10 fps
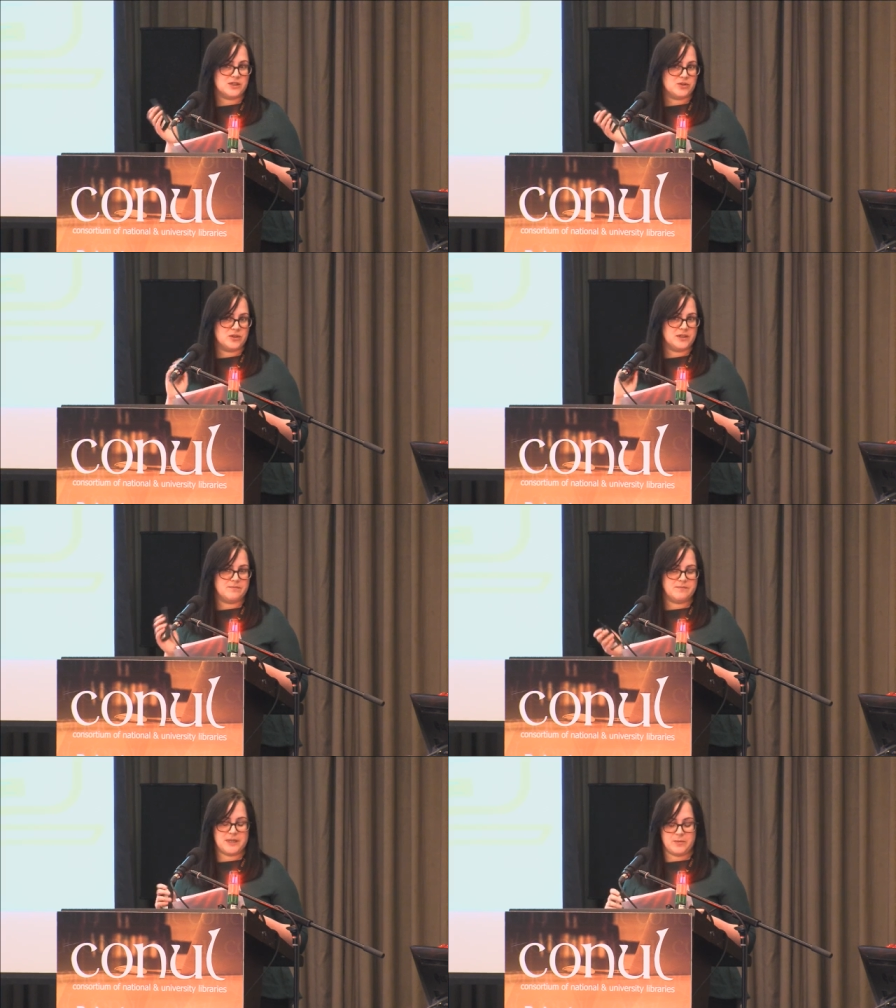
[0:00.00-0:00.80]
or
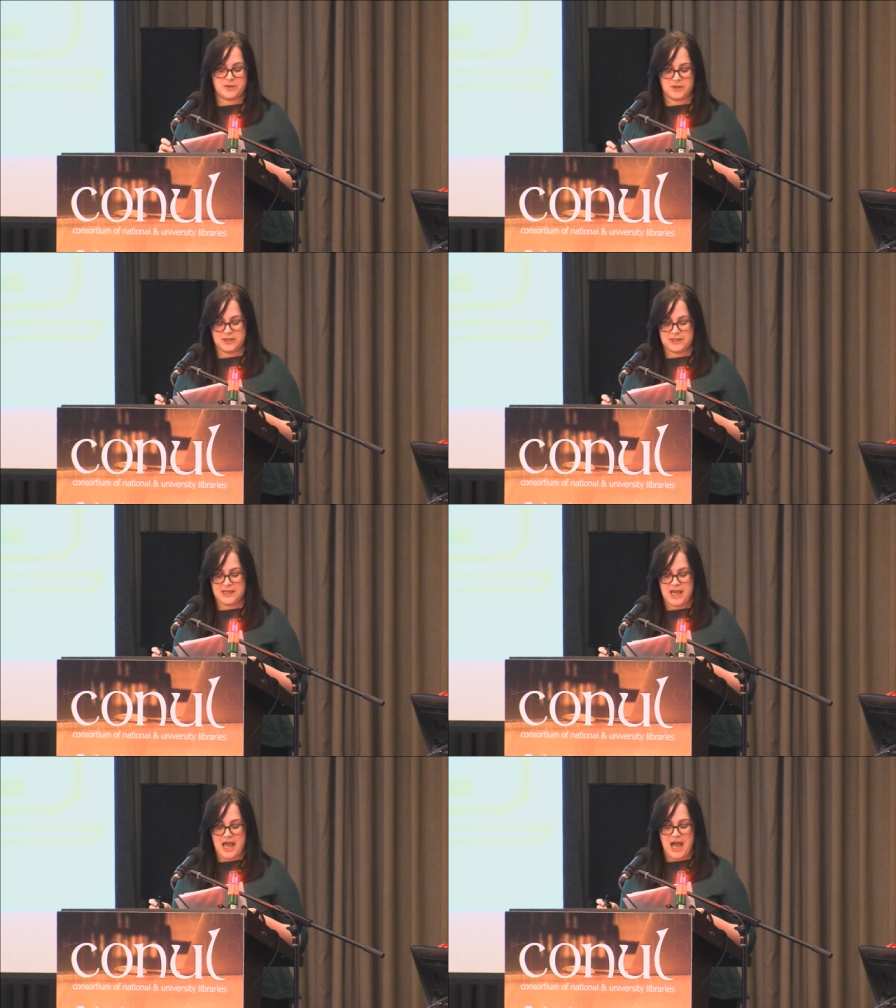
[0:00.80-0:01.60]
same results.
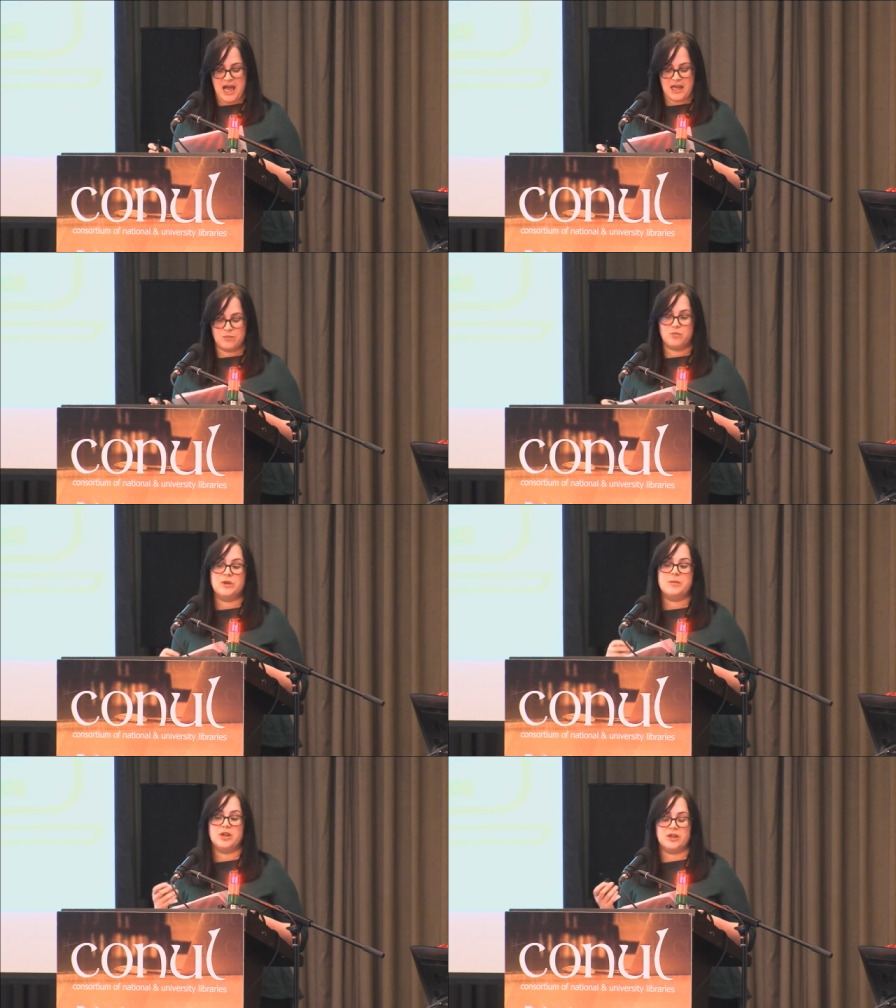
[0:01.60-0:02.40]
And
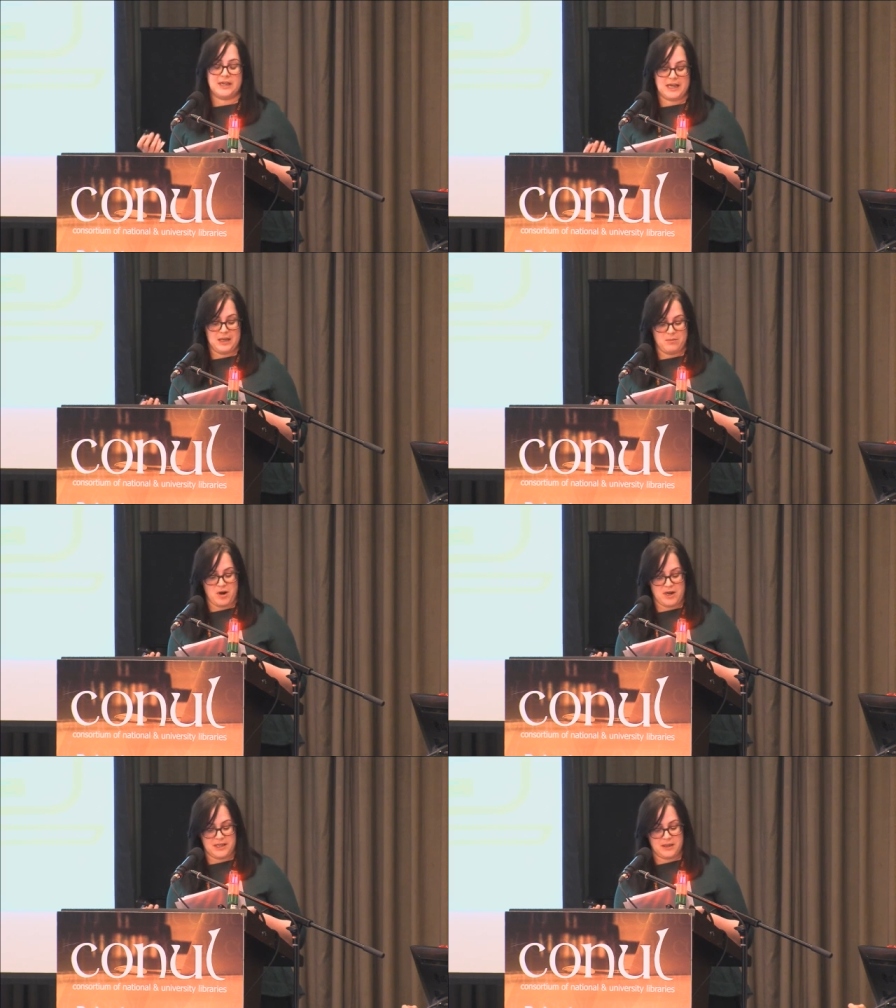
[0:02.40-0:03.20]
we'll be looking at
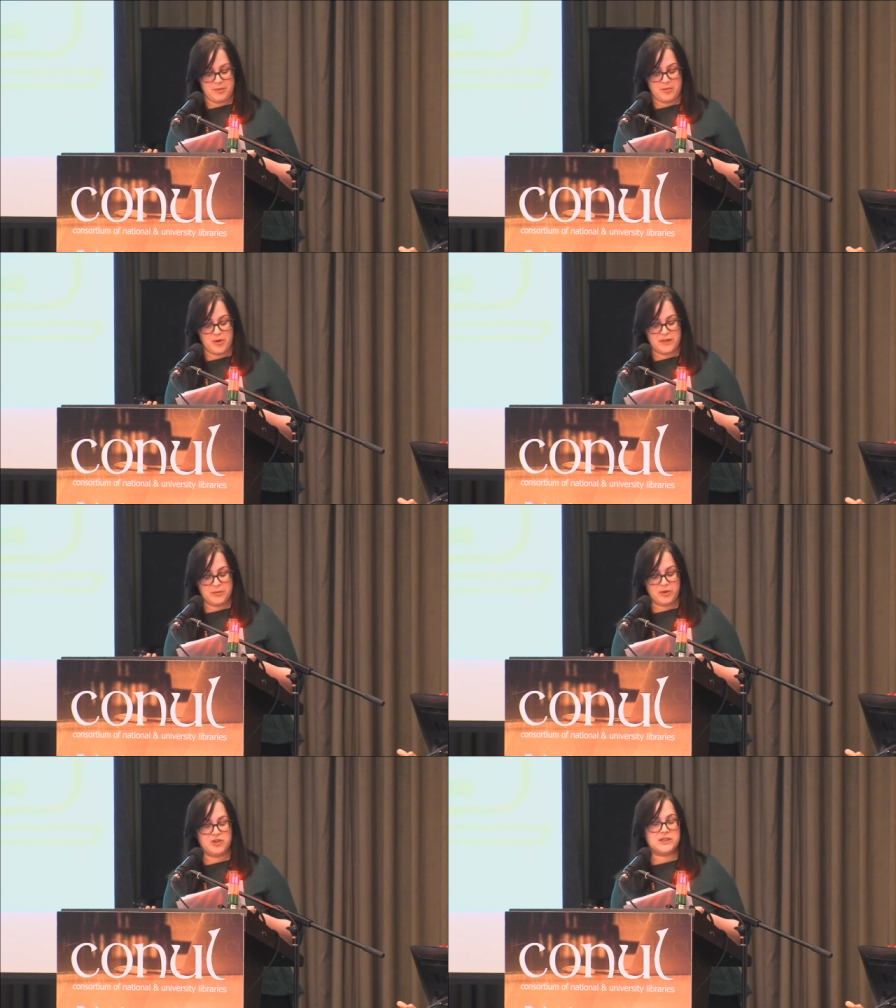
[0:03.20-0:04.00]
marketing and promoting the
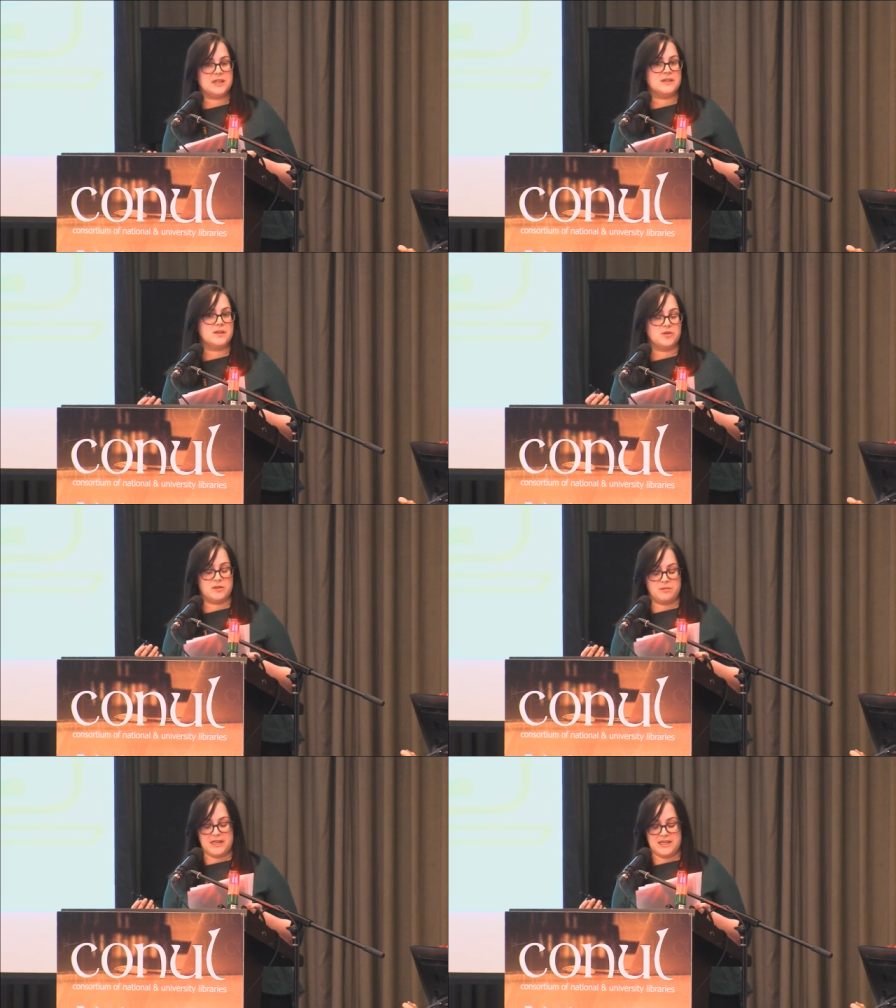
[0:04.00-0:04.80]
project on
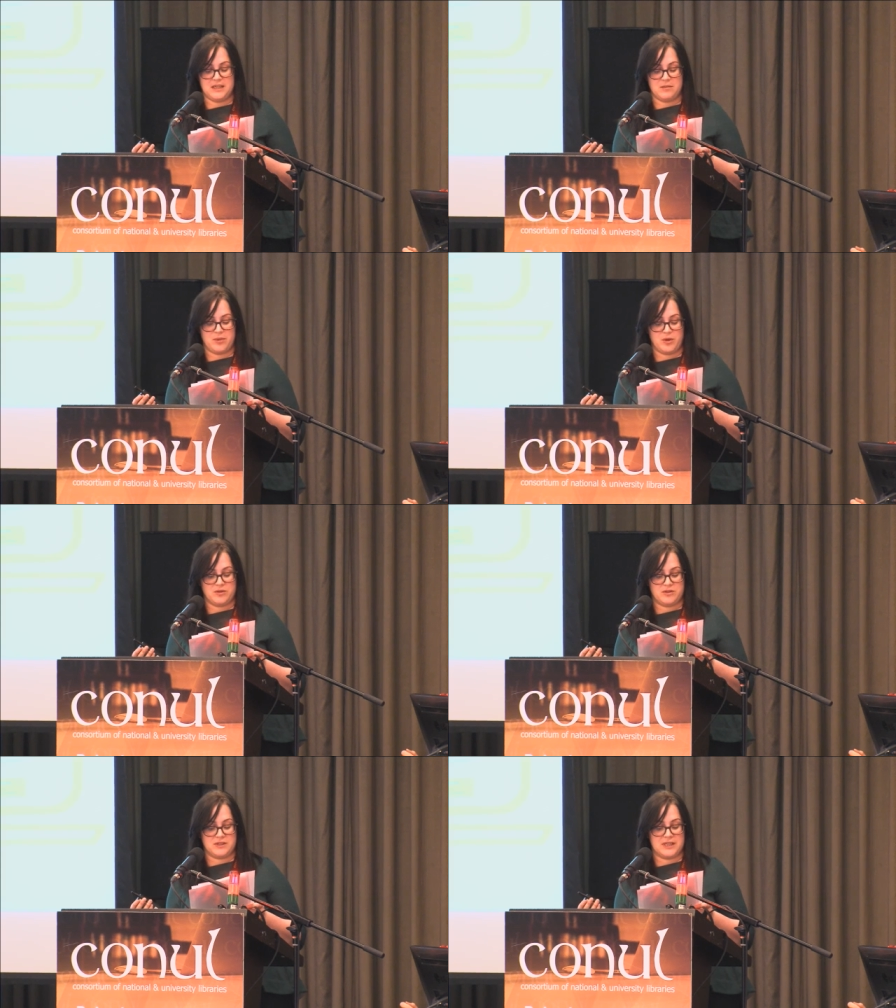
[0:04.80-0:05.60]
social media and
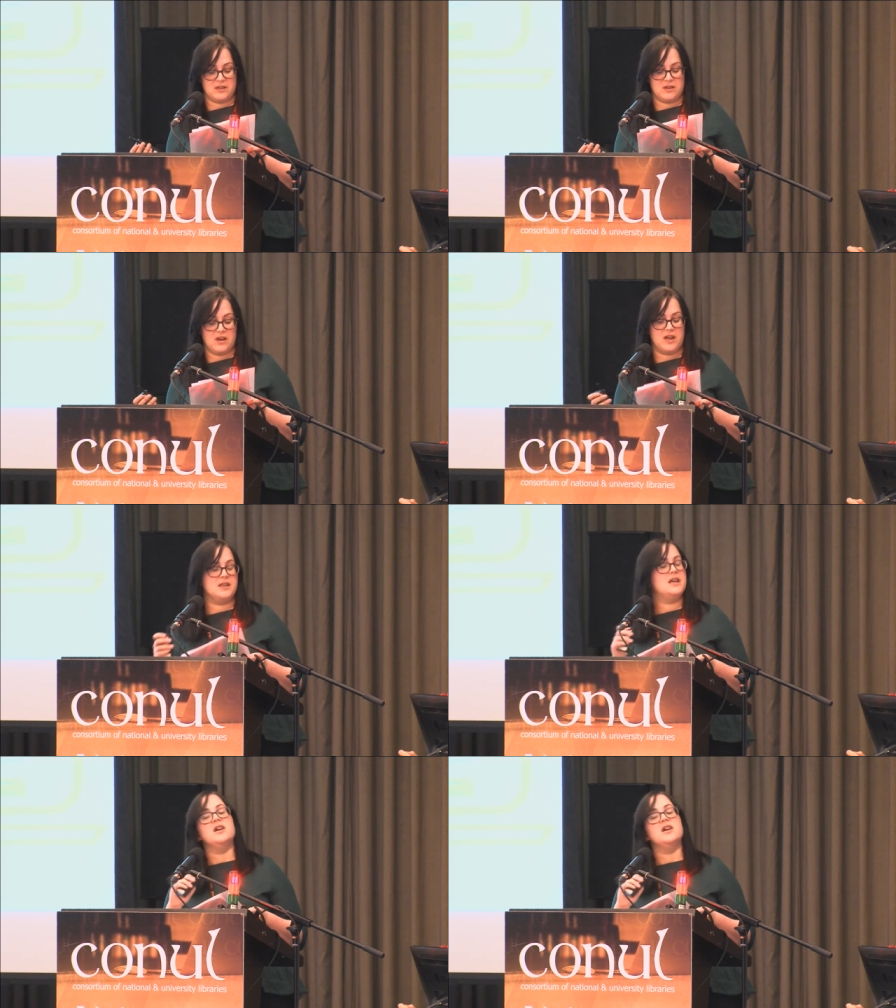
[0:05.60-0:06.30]
posters and online,